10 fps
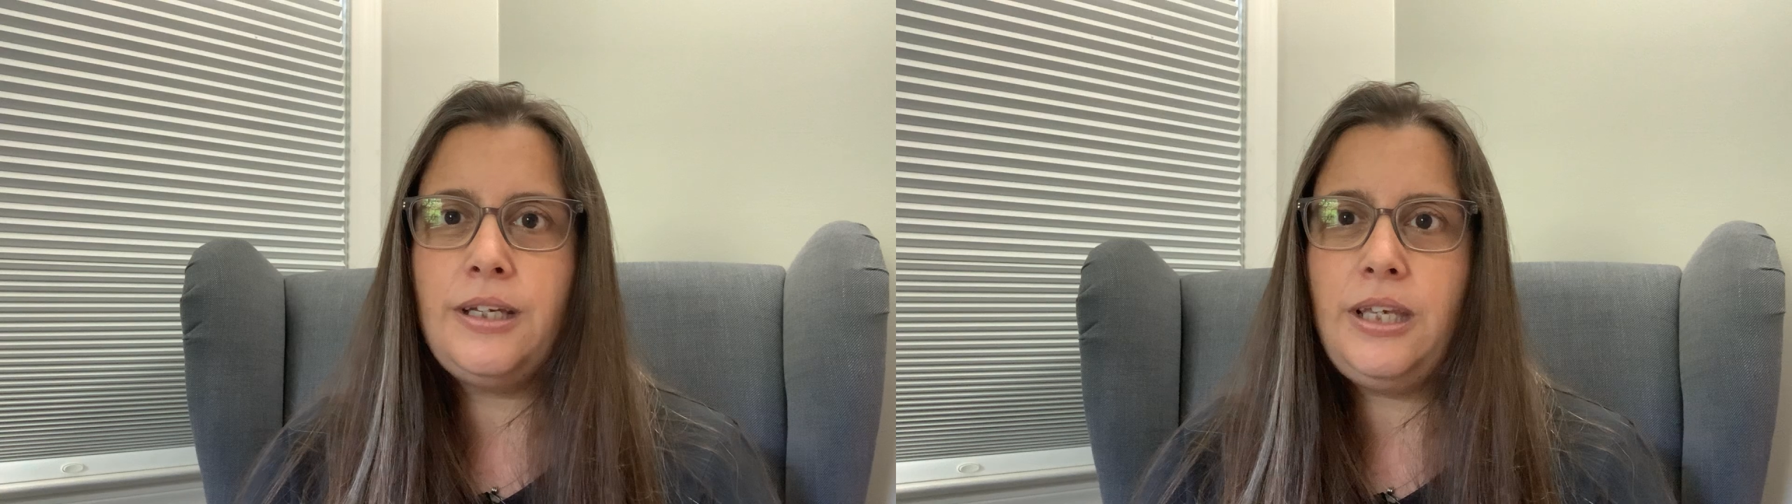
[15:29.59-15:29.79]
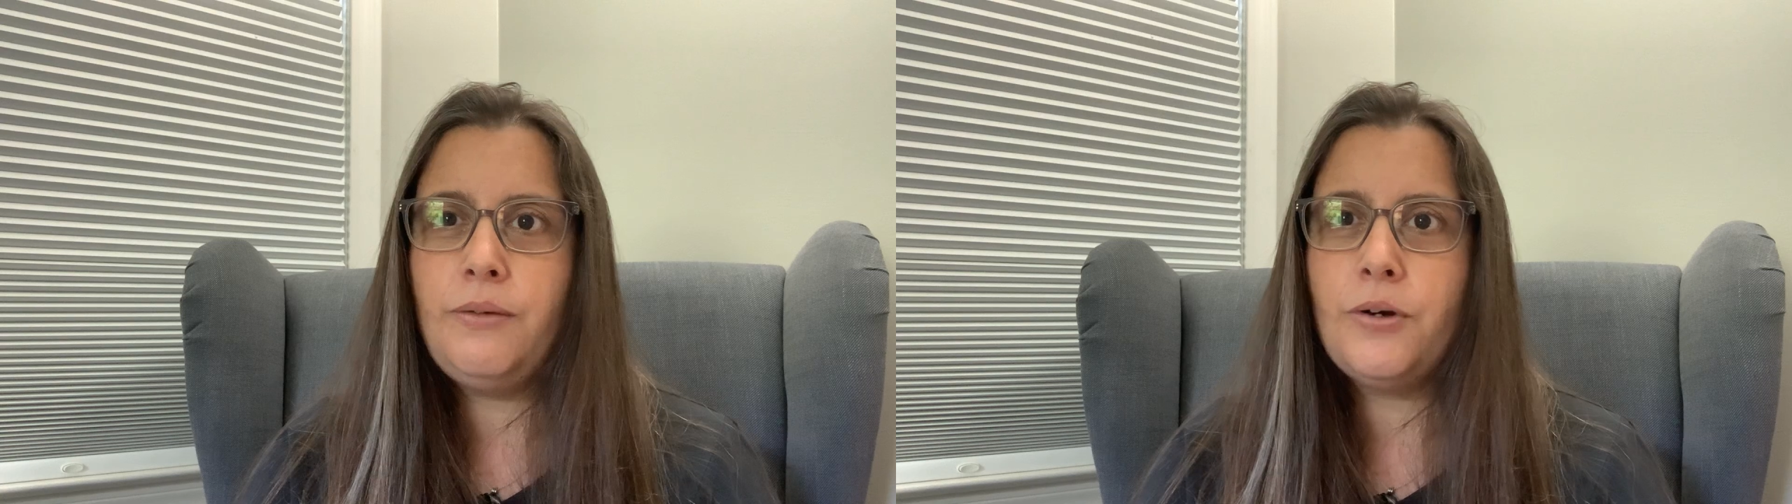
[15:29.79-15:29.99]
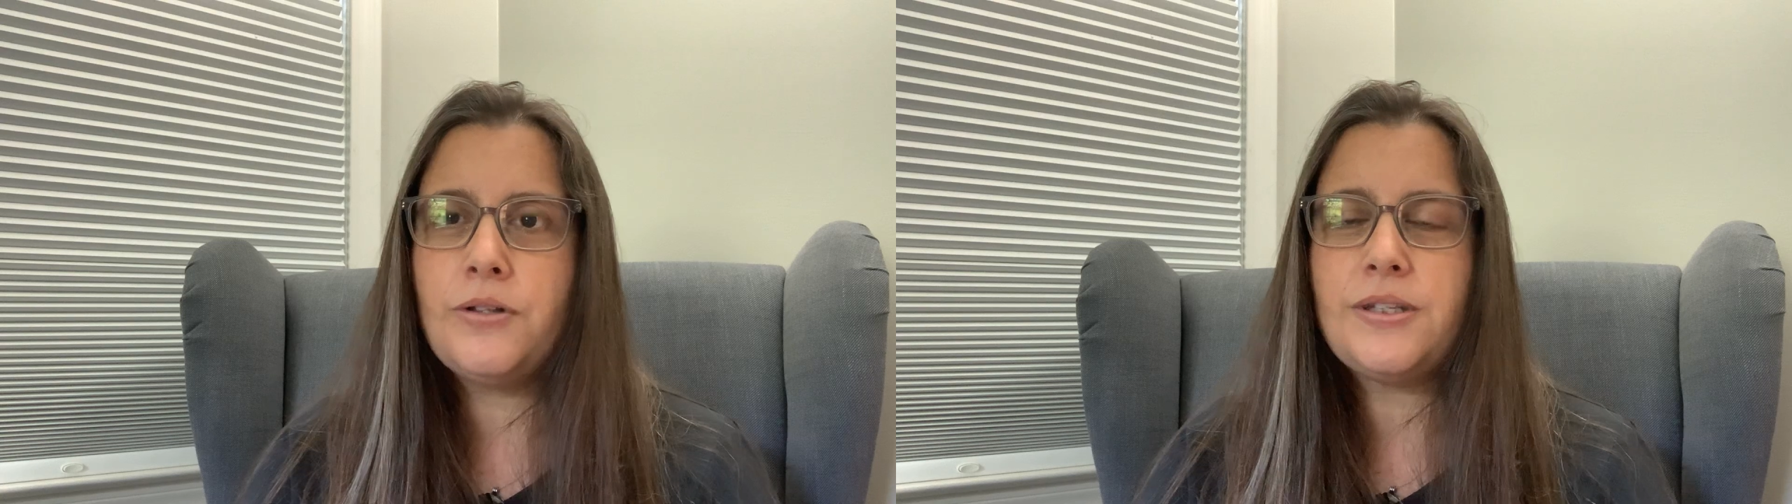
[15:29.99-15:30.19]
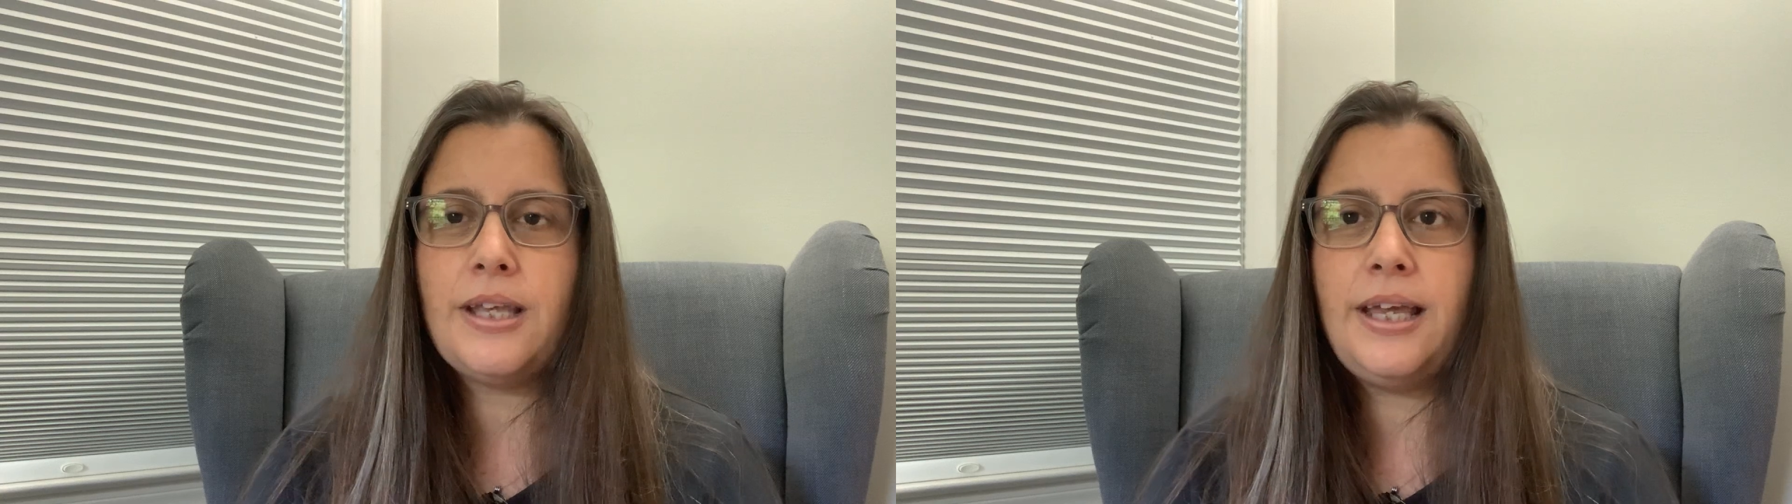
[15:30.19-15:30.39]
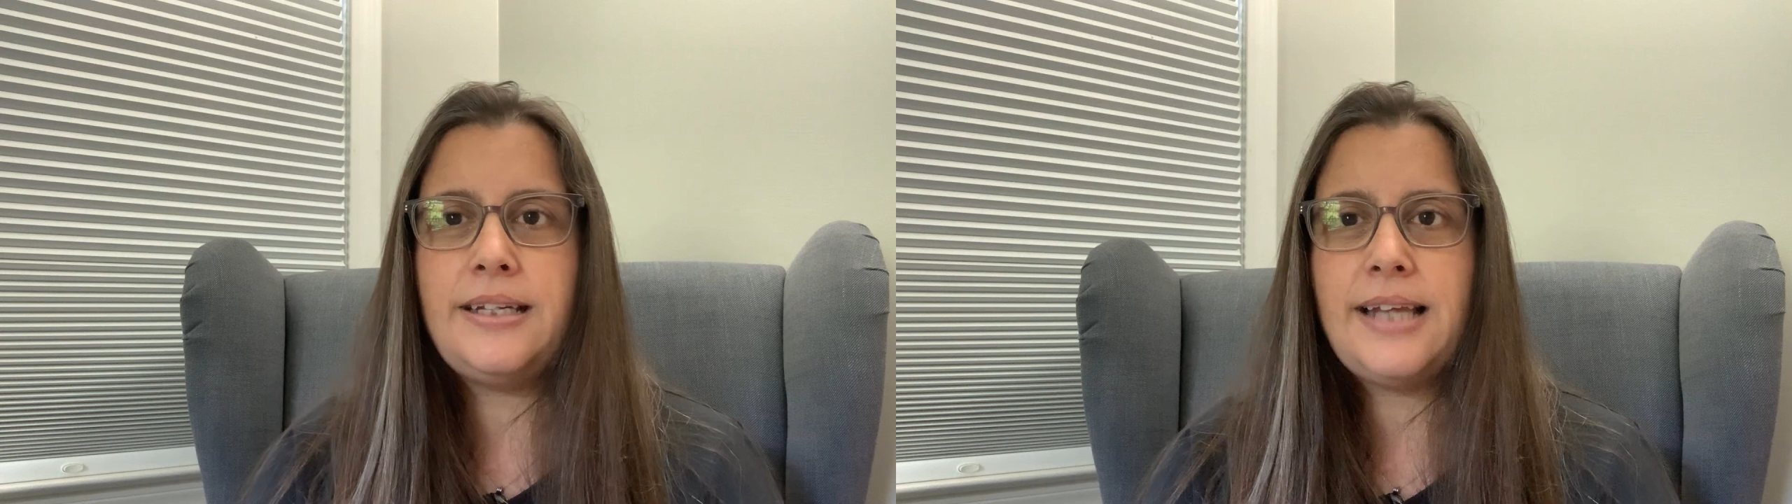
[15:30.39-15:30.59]
keywords
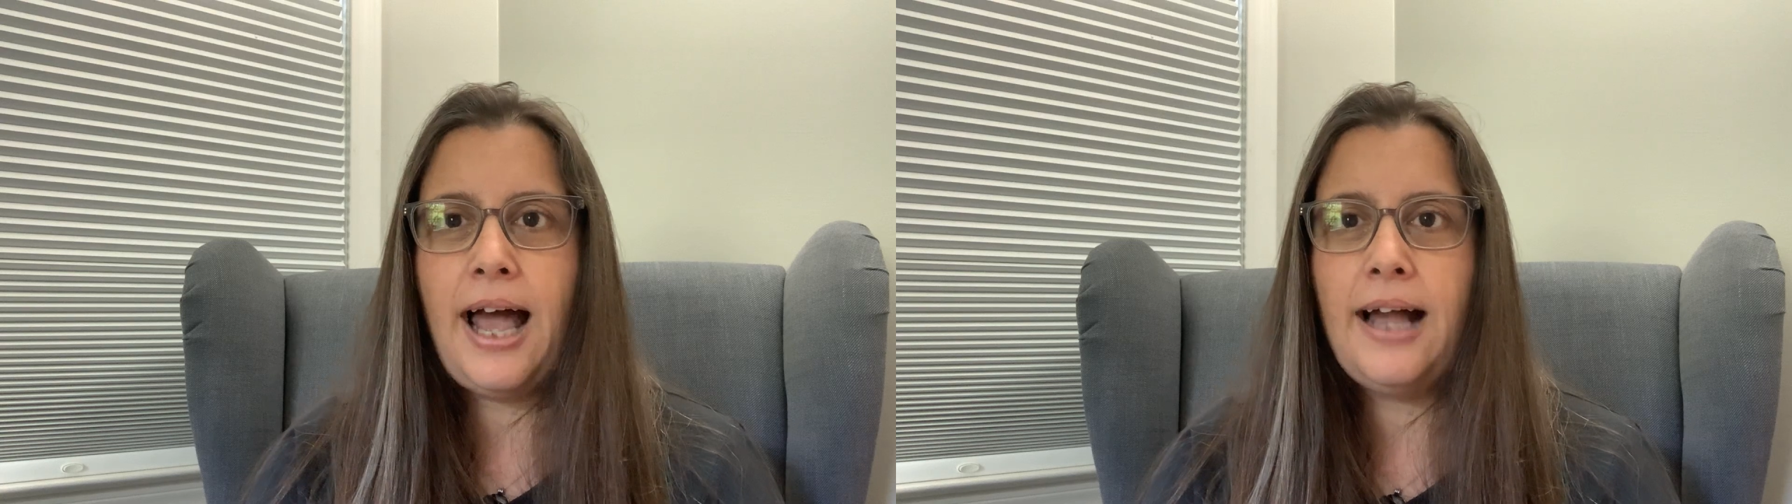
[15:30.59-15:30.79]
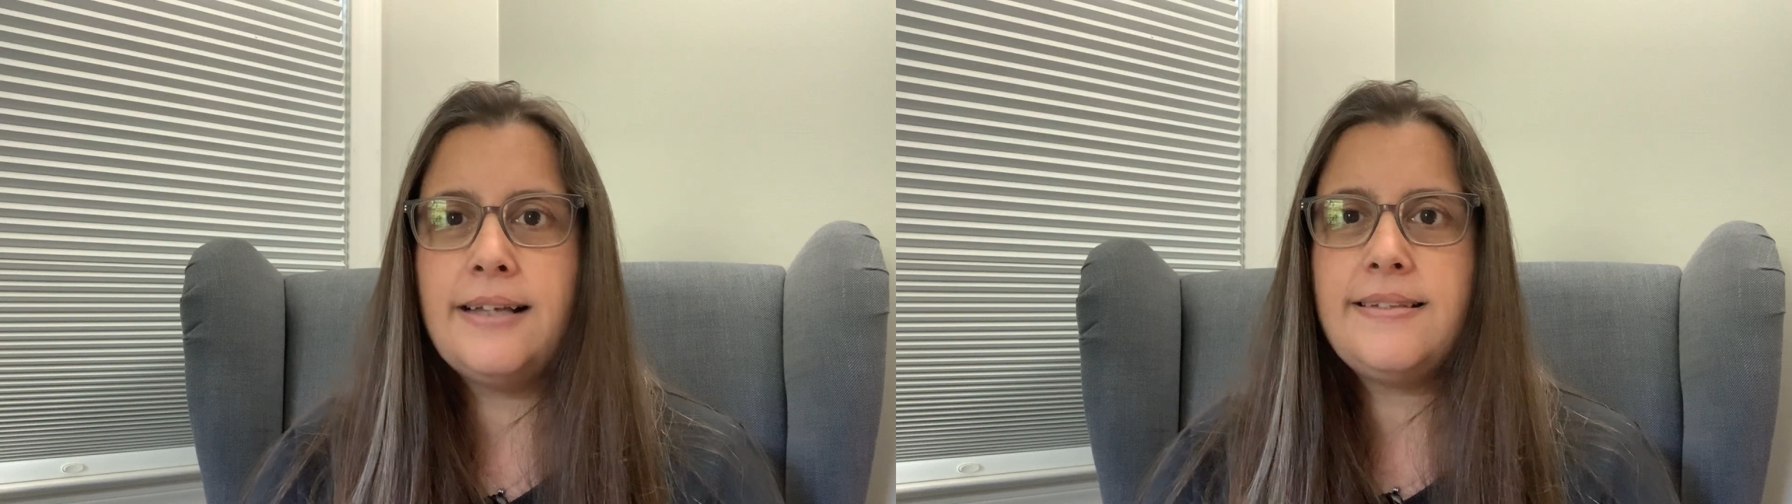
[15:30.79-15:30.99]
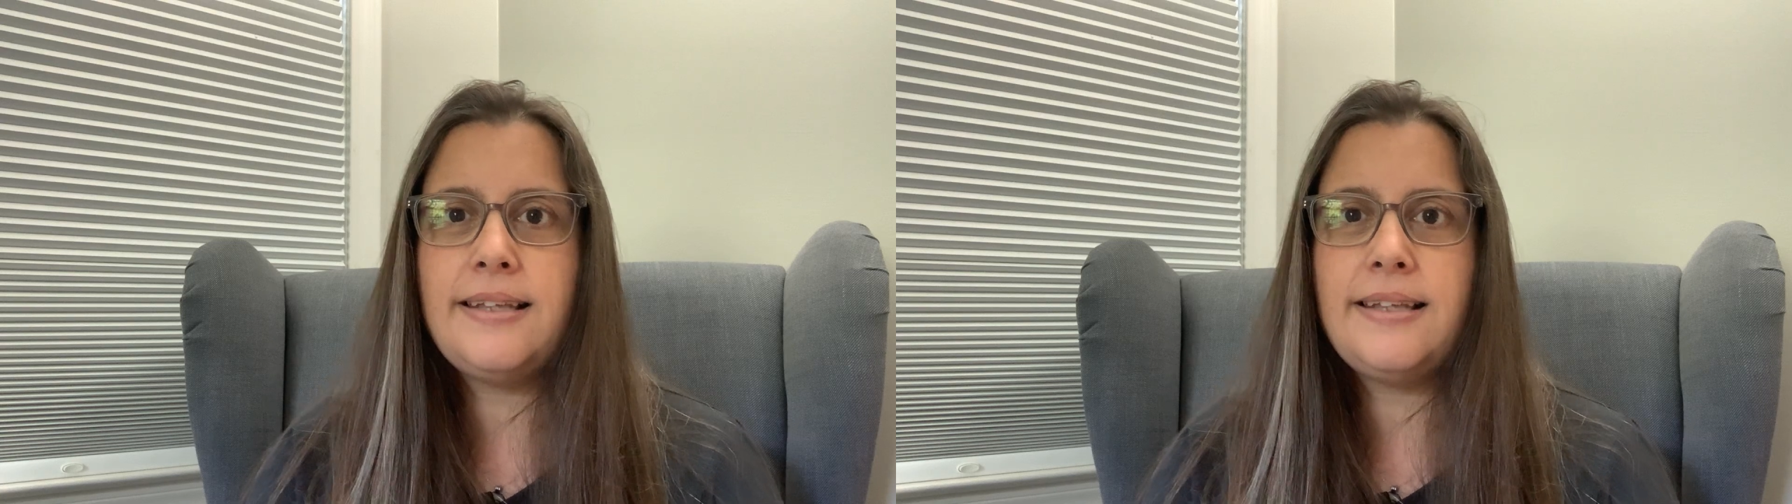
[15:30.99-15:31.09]
and tags